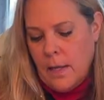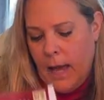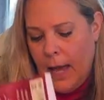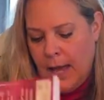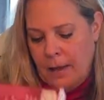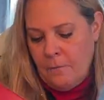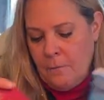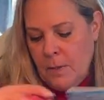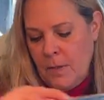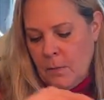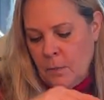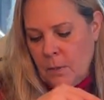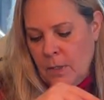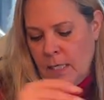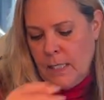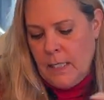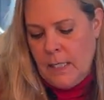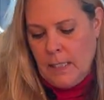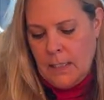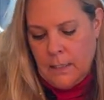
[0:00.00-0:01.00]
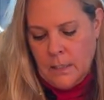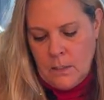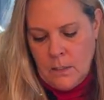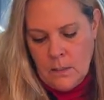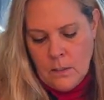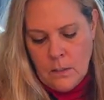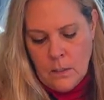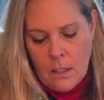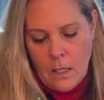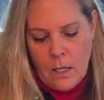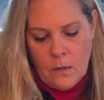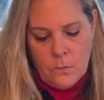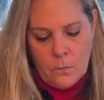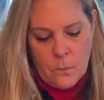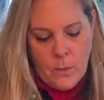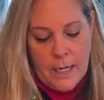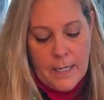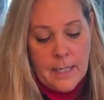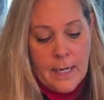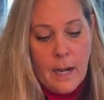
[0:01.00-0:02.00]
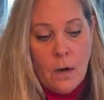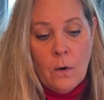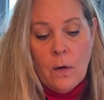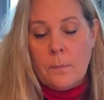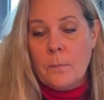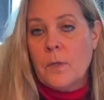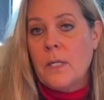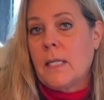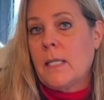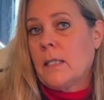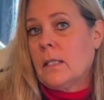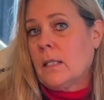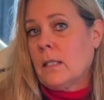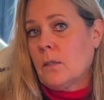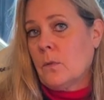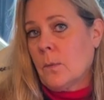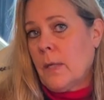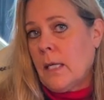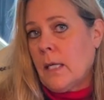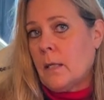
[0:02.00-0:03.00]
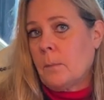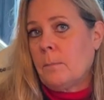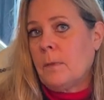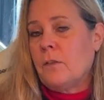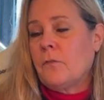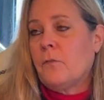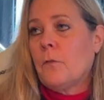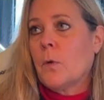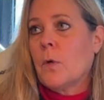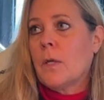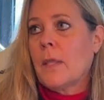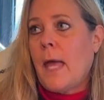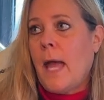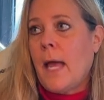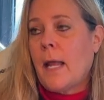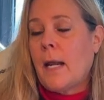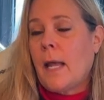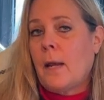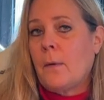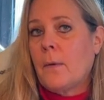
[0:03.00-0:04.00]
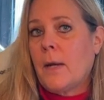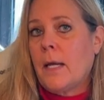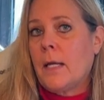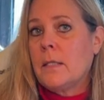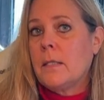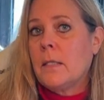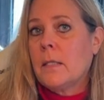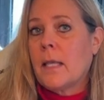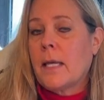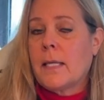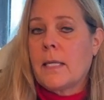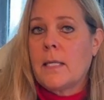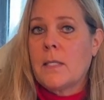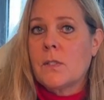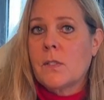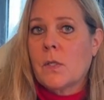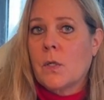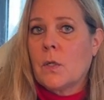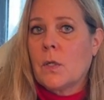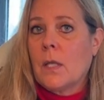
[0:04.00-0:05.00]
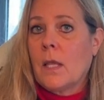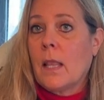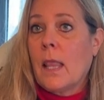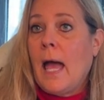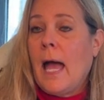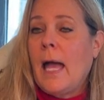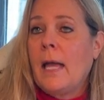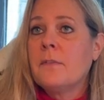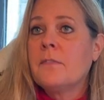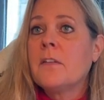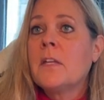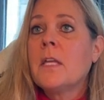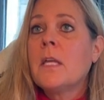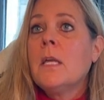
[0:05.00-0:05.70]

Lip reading: I've been reading, right now I'm reading Little Wing. Before that, I read The Luckiest Girl Alive.